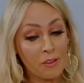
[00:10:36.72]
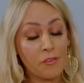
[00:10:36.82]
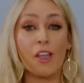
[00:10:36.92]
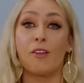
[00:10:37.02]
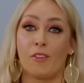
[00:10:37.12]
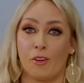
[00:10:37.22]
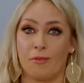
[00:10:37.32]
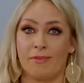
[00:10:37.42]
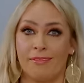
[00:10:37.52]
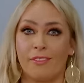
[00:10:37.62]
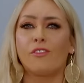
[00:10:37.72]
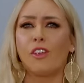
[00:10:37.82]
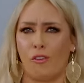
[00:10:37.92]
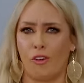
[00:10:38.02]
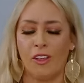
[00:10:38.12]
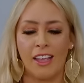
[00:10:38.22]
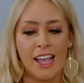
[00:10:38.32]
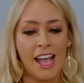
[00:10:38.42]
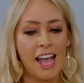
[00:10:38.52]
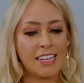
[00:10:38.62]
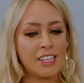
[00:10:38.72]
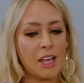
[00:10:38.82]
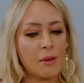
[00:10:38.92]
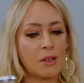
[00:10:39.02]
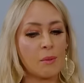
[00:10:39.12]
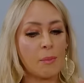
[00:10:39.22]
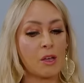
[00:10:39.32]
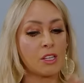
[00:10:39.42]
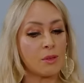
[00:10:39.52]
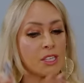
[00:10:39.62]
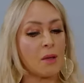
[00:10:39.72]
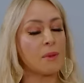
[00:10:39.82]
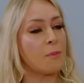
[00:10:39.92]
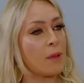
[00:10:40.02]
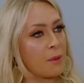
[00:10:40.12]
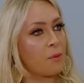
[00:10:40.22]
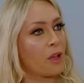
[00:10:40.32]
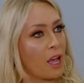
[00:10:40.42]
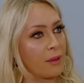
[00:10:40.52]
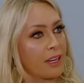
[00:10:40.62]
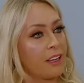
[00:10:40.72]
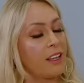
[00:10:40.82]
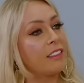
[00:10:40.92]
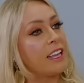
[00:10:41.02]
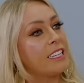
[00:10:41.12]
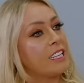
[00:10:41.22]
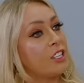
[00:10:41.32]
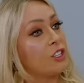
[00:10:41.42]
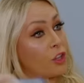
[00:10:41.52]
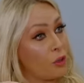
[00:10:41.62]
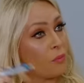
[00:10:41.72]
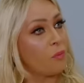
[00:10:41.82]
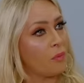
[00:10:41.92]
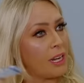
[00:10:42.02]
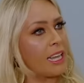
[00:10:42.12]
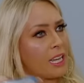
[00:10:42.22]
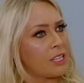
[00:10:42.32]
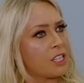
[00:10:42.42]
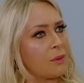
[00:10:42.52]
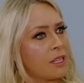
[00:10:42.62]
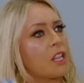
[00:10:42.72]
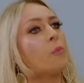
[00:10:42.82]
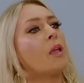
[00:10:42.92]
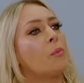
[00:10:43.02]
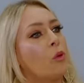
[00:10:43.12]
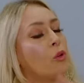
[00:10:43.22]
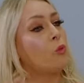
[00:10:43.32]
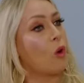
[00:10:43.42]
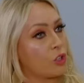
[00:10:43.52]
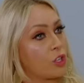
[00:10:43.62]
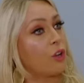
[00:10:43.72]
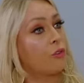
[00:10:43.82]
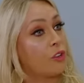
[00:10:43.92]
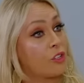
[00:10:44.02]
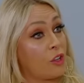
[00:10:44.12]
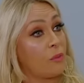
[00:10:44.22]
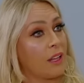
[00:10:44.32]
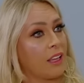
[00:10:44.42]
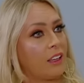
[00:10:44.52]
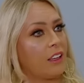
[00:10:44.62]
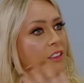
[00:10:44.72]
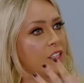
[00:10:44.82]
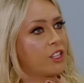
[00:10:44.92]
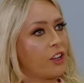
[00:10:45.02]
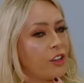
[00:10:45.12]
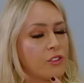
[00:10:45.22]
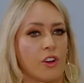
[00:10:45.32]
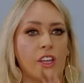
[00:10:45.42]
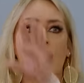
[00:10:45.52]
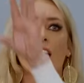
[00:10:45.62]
Funeral. Yeah. And so, because there were so many people going, yeah. they did a Zoom link to it so people could watch over a Zoom link at mm-hmm. the church, right? Yeah.